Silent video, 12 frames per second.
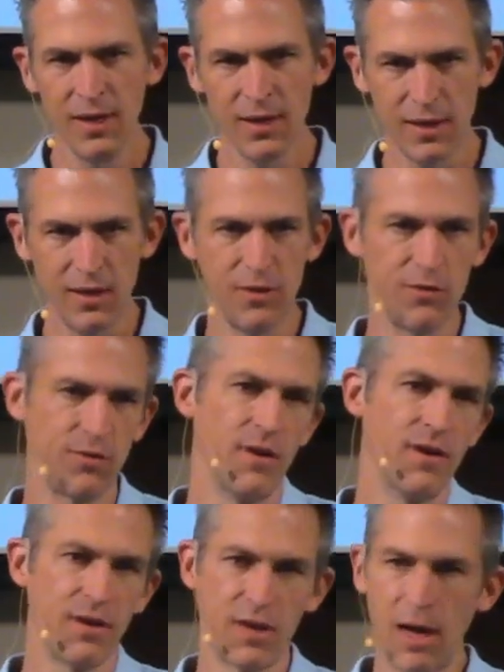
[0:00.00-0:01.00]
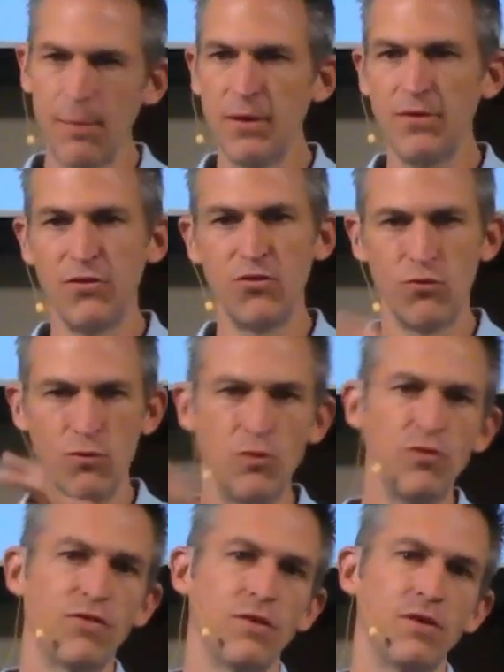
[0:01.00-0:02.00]
He is coming to
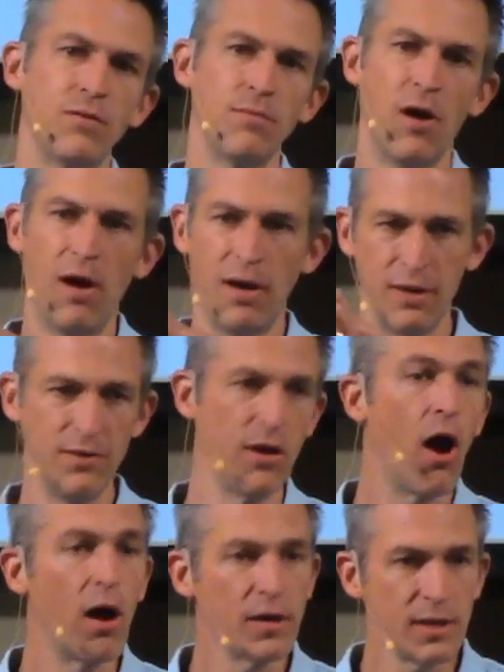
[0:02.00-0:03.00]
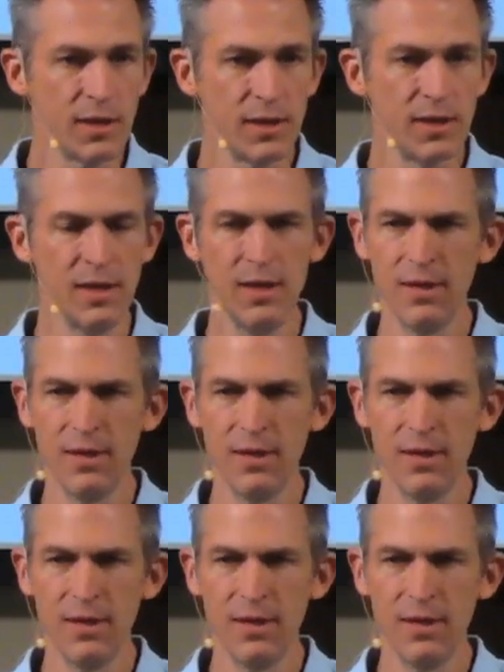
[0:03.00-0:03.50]
Jerusalem on a donkey.